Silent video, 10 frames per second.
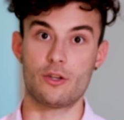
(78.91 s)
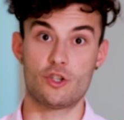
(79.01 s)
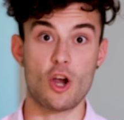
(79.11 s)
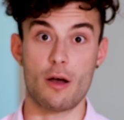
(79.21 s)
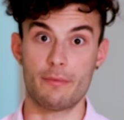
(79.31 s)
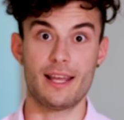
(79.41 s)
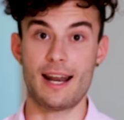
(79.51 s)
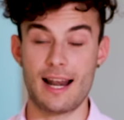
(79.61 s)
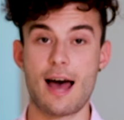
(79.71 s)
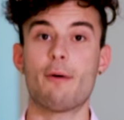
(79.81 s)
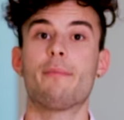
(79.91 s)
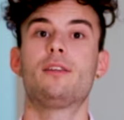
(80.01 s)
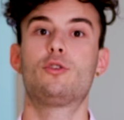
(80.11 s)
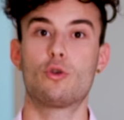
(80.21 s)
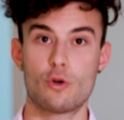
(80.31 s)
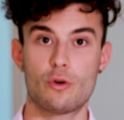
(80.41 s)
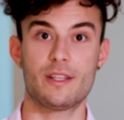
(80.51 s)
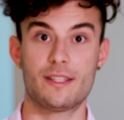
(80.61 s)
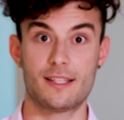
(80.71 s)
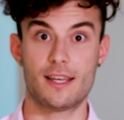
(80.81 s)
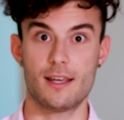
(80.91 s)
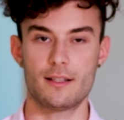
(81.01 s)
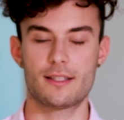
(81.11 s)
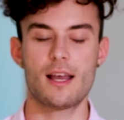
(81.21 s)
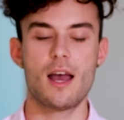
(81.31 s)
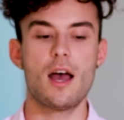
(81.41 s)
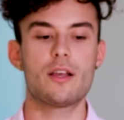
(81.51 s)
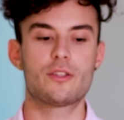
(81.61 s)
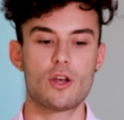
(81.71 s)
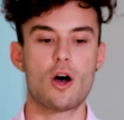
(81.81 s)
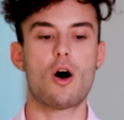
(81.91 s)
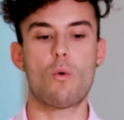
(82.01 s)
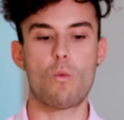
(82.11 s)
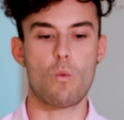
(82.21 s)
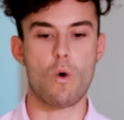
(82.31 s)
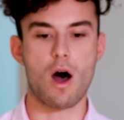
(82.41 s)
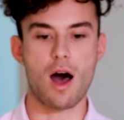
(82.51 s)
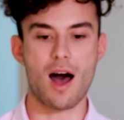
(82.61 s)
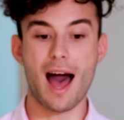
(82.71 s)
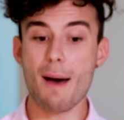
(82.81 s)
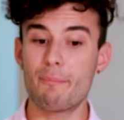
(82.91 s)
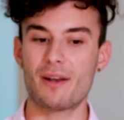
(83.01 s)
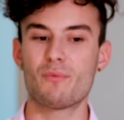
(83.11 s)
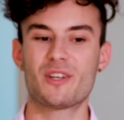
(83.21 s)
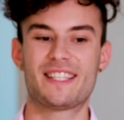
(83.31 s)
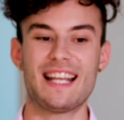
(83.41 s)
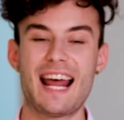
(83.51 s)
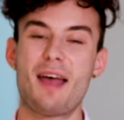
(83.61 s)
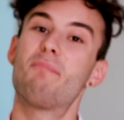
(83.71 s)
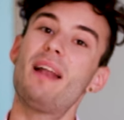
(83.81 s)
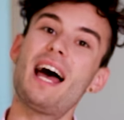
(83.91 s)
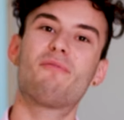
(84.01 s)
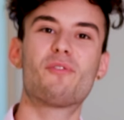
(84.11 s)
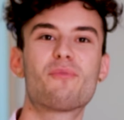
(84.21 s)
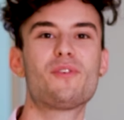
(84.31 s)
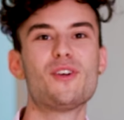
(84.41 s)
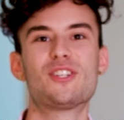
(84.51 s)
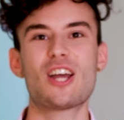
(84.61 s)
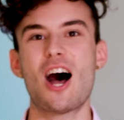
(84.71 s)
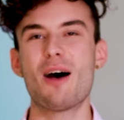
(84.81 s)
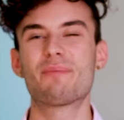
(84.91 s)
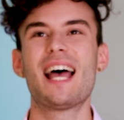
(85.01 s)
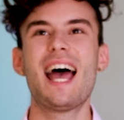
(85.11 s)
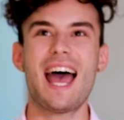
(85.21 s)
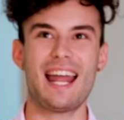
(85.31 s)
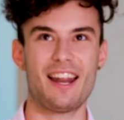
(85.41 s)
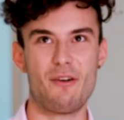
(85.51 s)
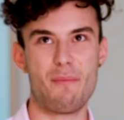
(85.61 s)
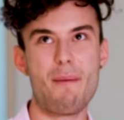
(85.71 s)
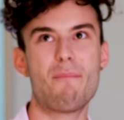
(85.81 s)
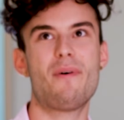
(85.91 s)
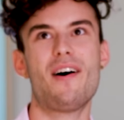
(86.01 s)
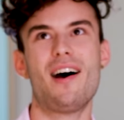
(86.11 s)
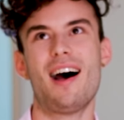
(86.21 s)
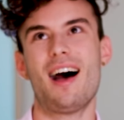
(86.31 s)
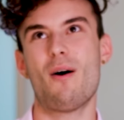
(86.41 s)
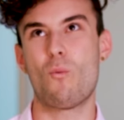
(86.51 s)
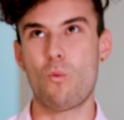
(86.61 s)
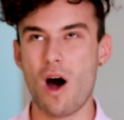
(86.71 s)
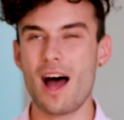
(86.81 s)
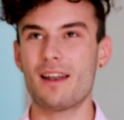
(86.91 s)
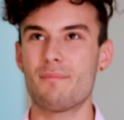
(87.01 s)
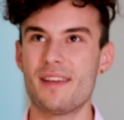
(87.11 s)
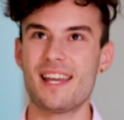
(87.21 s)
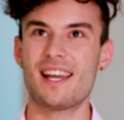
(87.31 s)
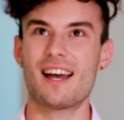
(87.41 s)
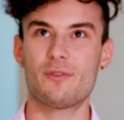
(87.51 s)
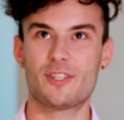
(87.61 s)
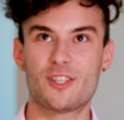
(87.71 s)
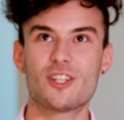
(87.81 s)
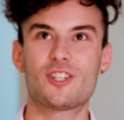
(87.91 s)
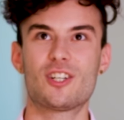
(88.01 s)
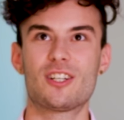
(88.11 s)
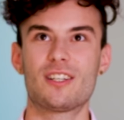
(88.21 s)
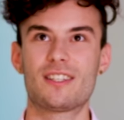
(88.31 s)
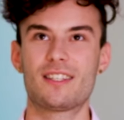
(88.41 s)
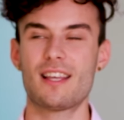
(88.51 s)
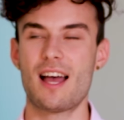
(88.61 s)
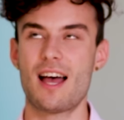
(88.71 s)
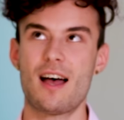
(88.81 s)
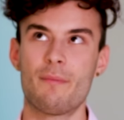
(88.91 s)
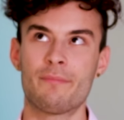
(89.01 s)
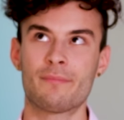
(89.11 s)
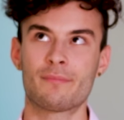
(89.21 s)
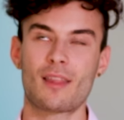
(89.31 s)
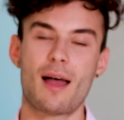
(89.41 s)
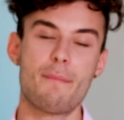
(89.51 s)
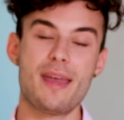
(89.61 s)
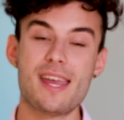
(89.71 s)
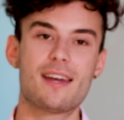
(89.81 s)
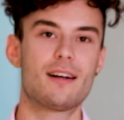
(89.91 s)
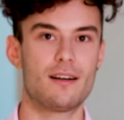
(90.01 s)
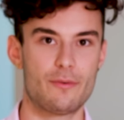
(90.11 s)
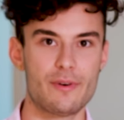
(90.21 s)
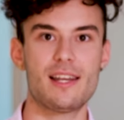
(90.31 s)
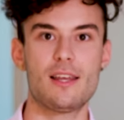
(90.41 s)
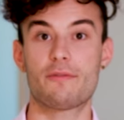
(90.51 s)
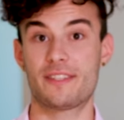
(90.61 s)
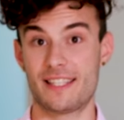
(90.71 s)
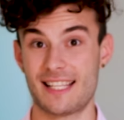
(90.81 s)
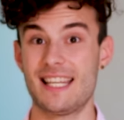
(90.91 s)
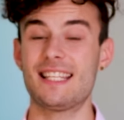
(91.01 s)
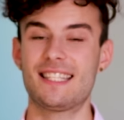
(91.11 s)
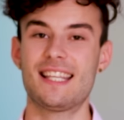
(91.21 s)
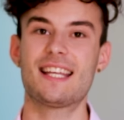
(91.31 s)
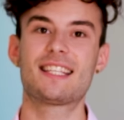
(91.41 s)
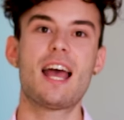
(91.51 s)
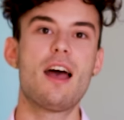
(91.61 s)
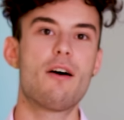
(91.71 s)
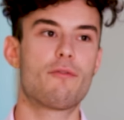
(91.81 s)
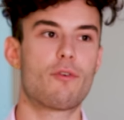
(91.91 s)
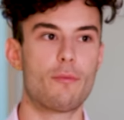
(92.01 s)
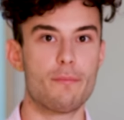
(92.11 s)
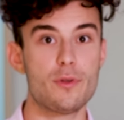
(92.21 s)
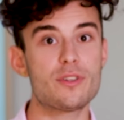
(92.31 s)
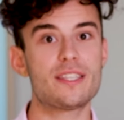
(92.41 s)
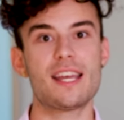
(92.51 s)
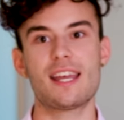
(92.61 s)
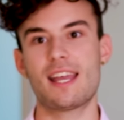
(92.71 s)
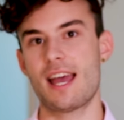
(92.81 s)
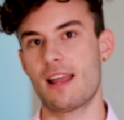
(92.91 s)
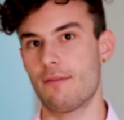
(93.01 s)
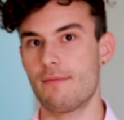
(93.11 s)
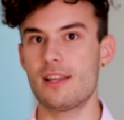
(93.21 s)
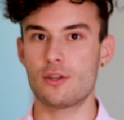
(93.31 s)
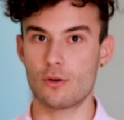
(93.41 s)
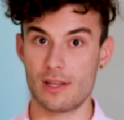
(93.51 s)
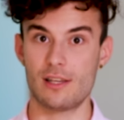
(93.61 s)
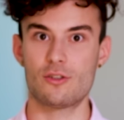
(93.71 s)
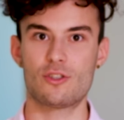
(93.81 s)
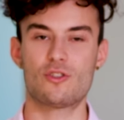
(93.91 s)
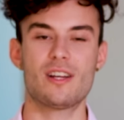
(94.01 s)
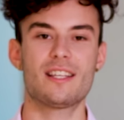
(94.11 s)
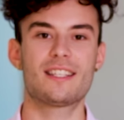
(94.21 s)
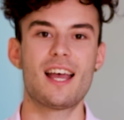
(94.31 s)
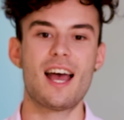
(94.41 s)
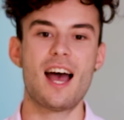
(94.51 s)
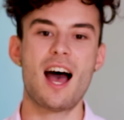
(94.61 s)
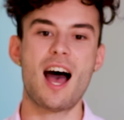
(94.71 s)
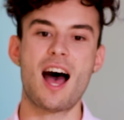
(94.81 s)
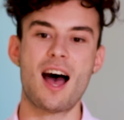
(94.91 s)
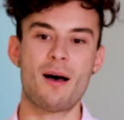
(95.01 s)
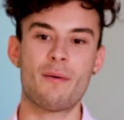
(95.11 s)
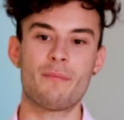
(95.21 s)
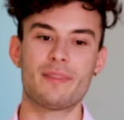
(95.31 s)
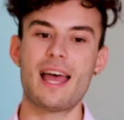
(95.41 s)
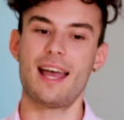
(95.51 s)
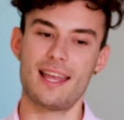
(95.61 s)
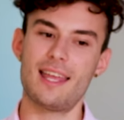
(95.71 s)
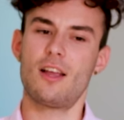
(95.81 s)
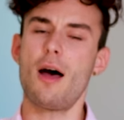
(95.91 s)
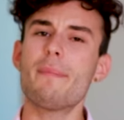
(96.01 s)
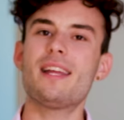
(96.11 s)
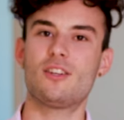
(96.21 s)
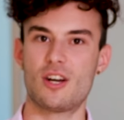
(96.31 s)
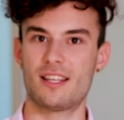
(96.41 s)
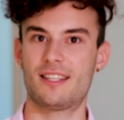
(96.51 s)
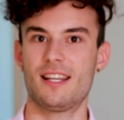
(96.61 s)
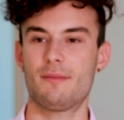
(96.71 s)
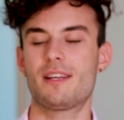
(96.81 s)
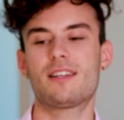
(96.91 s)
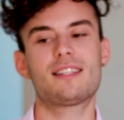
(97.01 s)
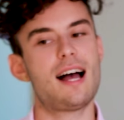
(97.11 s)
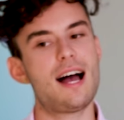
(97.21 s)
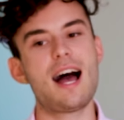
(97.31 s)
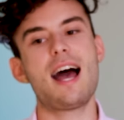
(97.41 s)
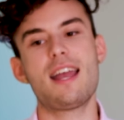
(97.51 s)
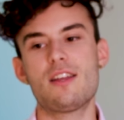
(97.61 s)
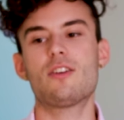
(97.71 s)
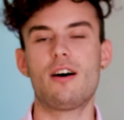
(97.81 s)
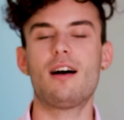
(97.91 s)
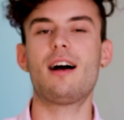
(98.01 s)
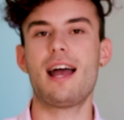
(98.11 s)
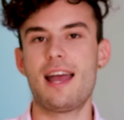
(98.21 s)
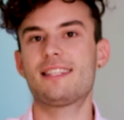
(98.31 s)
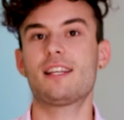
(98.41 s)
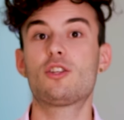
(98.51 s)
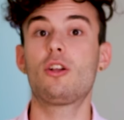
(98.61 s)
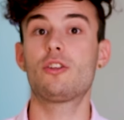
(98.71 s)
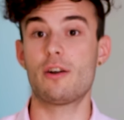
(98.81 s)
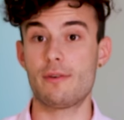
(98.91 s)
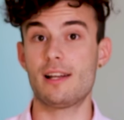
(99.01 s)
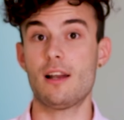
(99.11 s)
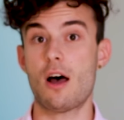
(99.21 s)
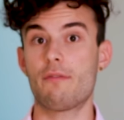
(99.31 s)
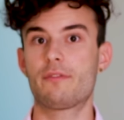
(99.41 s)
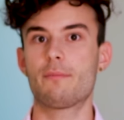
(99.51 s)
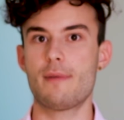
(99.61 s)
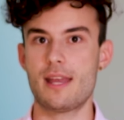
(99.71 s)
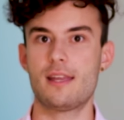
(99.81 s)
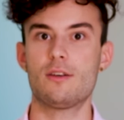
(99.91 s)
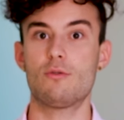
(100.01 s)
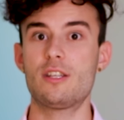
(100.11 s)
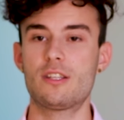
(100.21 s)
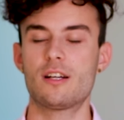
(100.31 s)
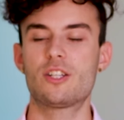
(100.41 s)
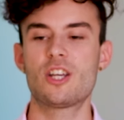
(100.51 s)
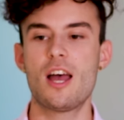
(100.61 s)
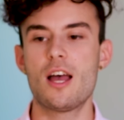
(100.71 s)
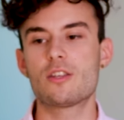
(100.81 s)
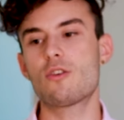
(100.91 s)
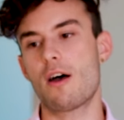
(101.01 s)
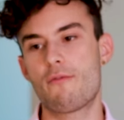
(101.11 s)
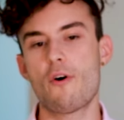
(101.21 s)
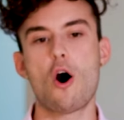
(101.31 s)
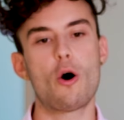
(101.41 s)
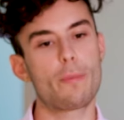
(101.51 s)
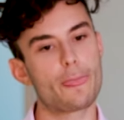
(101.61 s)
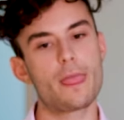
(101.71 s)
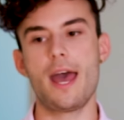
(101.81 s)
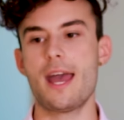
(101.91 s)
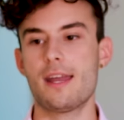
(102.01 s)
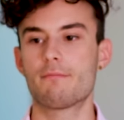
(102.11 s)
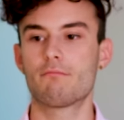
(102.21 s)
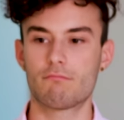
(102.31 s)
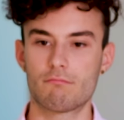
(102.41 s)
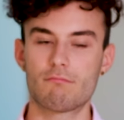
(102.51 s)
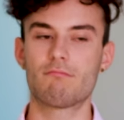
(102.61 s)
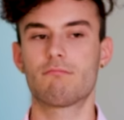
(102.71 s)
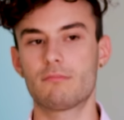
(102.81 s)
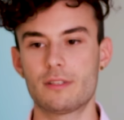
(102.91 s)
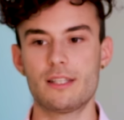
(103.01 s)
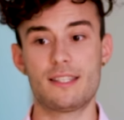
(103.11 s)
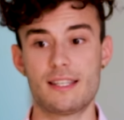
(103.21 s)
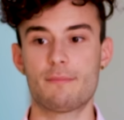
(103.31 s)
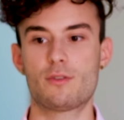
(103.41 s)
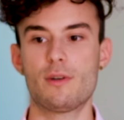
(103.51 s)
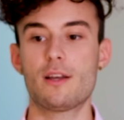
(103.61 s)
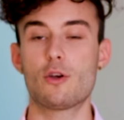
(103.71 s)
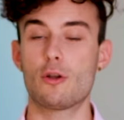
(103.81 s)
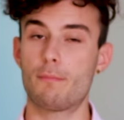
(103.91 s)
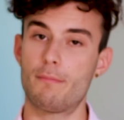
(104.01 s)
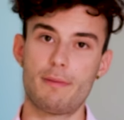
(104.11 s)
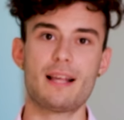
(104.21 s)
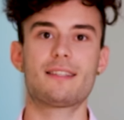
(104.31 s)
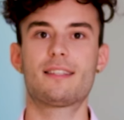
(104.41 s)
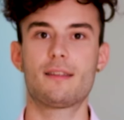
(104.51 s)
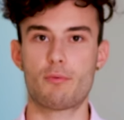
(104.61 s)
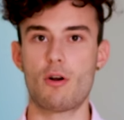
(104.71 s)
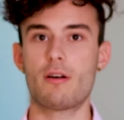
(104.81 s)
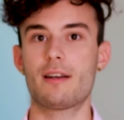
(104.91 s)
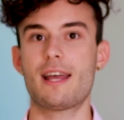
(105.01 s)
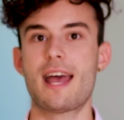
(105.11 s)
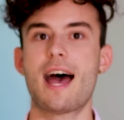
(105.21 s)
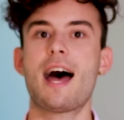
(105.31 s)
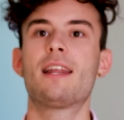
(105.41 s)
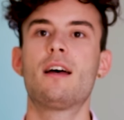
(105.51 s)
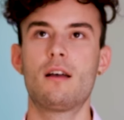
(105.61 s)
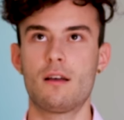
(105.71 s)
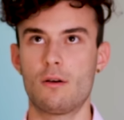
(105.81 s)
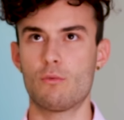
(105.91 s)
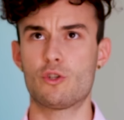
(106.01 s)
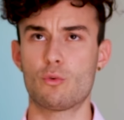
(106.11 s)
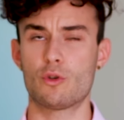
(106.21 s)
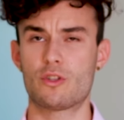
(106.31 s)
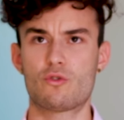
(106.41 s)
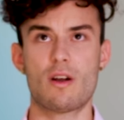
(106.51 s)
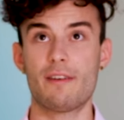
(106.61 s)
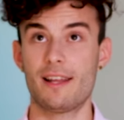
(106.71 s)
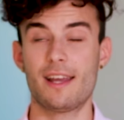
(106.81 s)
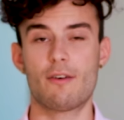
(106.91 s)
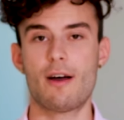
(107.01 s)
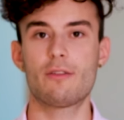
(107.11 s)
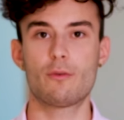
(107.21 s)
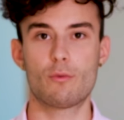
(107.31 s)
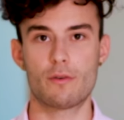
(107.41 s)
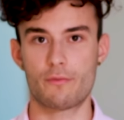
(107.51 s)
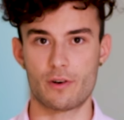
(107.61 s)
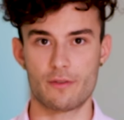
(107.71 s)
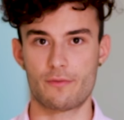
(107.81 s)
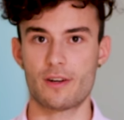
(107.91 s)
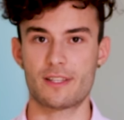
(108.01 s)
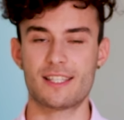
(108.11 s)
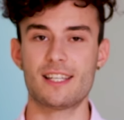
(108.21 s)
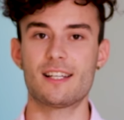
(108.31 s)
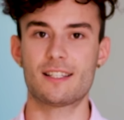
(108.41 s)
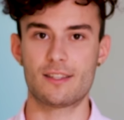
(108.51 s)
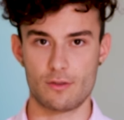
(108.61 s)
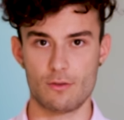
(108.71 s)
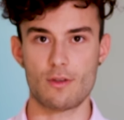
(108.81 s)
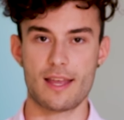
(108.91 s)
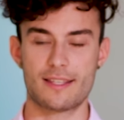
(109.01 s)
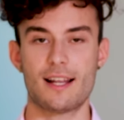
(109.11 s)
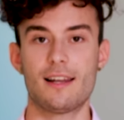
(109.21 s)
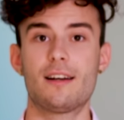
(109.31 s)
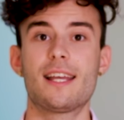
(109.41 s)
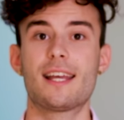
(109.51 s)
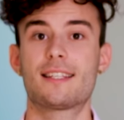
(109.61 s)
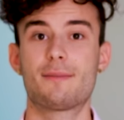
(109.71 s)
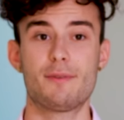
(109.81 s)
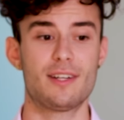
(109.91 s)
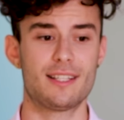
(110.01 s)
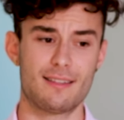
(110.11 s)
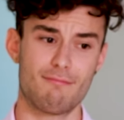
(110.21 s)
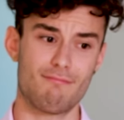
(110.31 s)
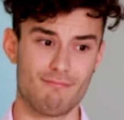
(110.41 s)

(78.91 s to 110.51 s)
job that allowed me to grow these skills. So what happened was that I applied for a few jobs, and I remember one being a researcher, a maker really of statistics for music and video industries, that got me interested because I, as I told you, I really loved making research. So I thought, hey, this seems really good. Plus the program they had, which was traveling around the world for the first years as a learning experience,